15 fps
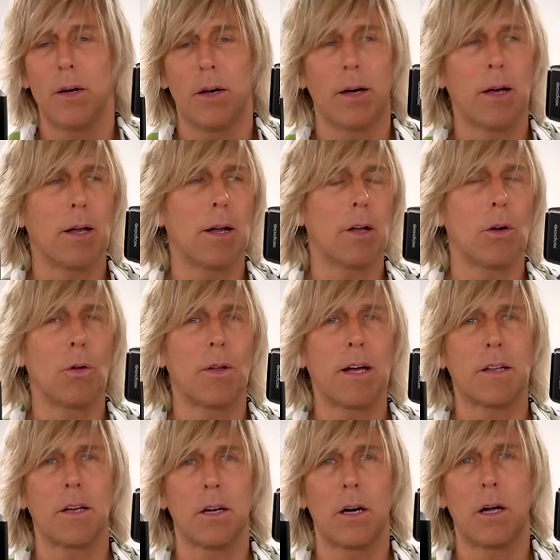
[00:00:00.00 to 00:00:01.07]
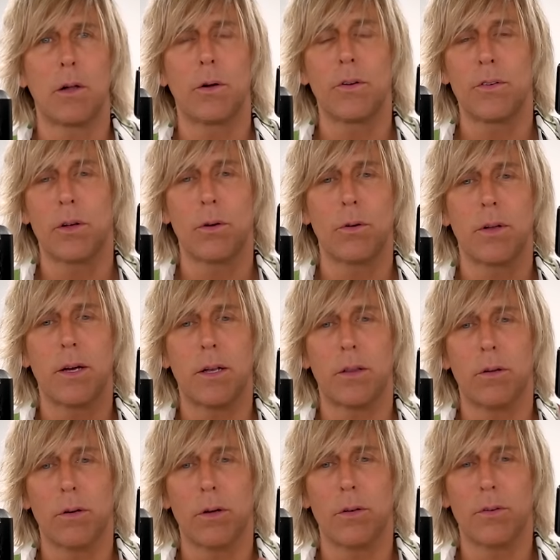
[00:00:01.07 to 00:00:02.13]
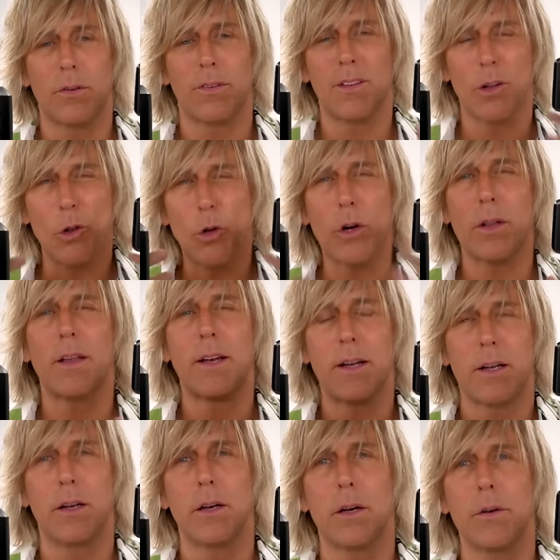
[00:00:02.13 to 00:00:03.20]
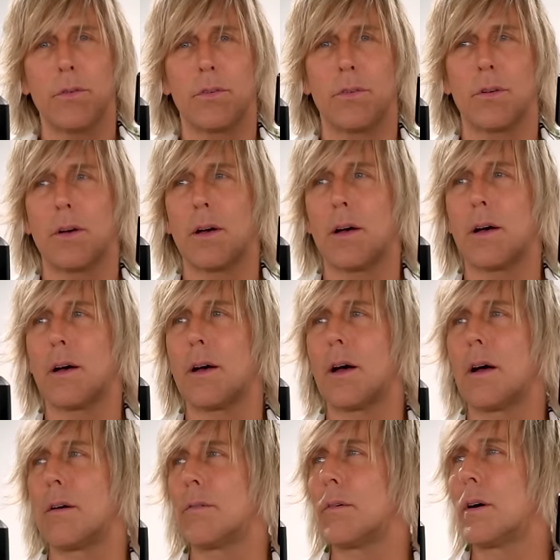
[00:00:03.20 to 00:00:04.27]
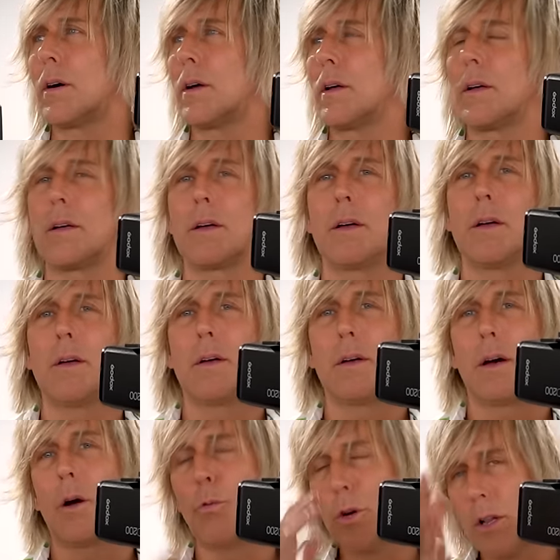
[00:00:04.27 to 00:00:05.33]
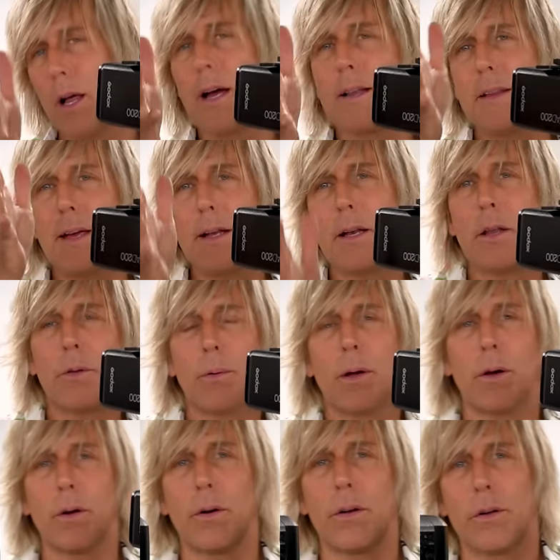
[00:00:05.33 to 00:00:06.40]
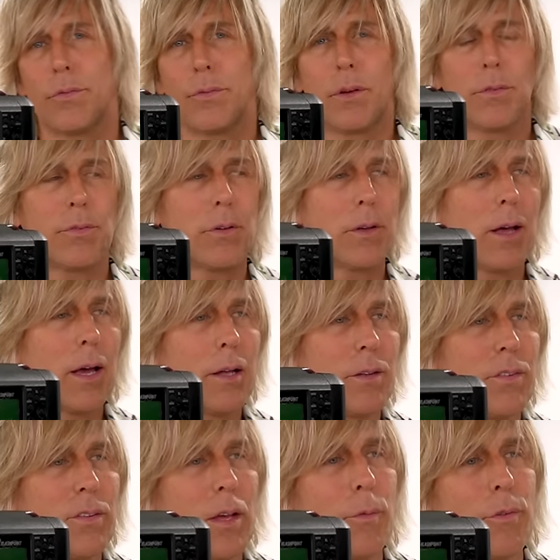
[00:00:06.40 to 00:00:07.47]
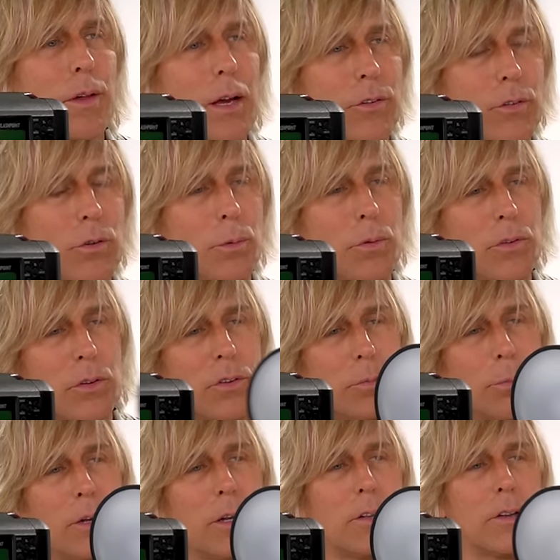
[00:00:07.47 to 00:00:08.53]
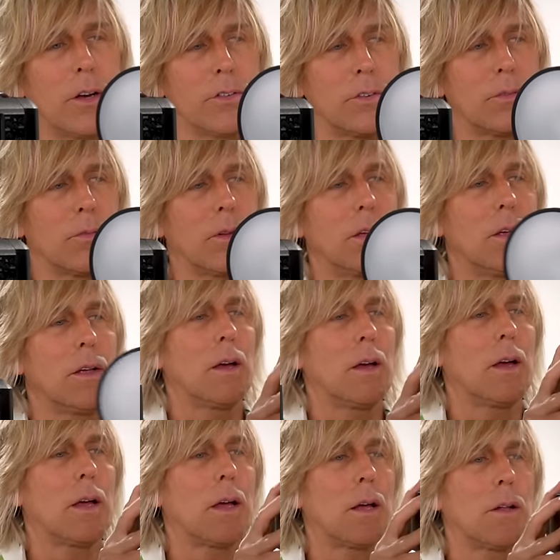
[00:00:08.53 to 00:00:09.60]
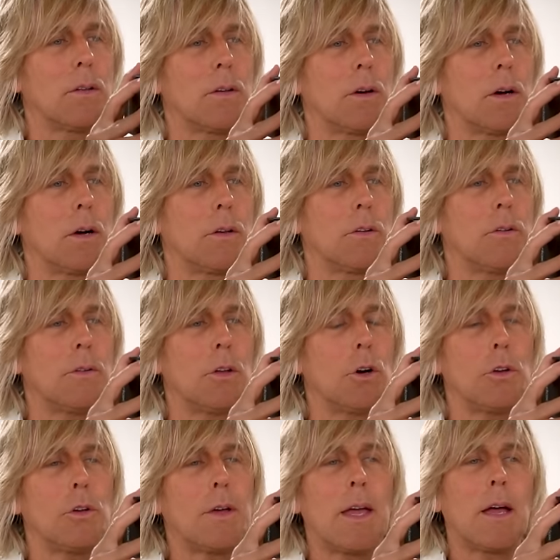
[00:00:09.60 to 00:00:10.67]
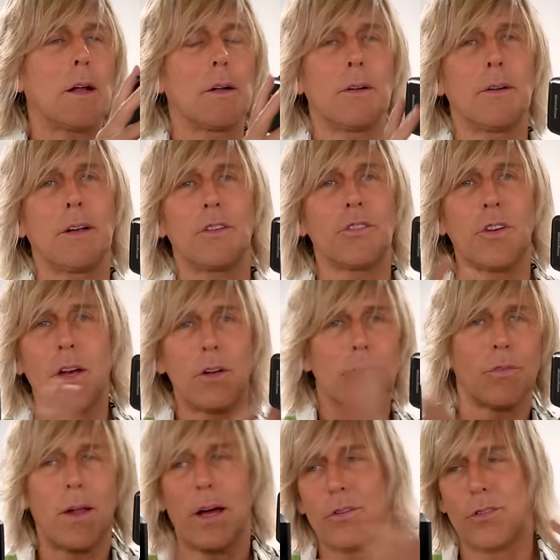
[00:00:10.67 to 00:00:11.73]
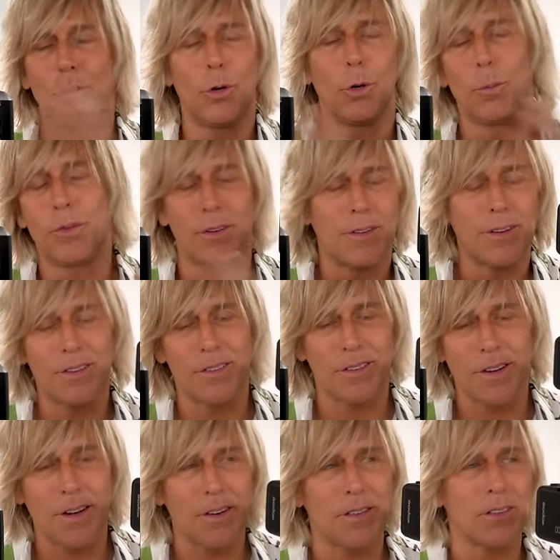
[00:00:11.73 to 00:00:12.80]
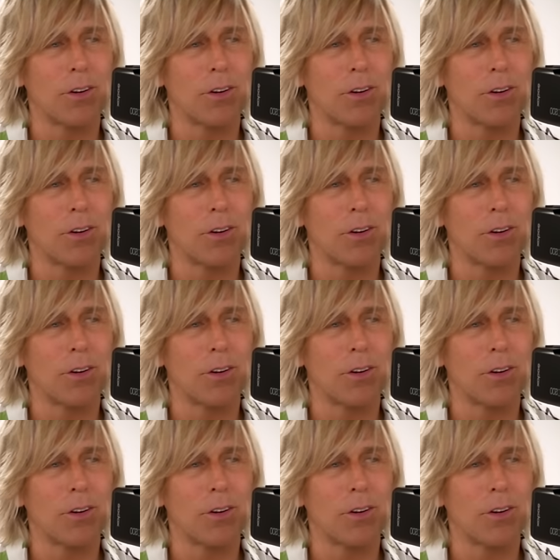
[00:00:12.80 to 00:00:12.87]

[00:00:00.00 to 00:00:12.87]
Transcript: And I don't like the colors. I don't like the, just the look that it gives. Uh, I, I I would like the A D three hundred if, if it had the same flash tube as this, but it doesn't. And uh, you know you can't exchange flash tubes on these things.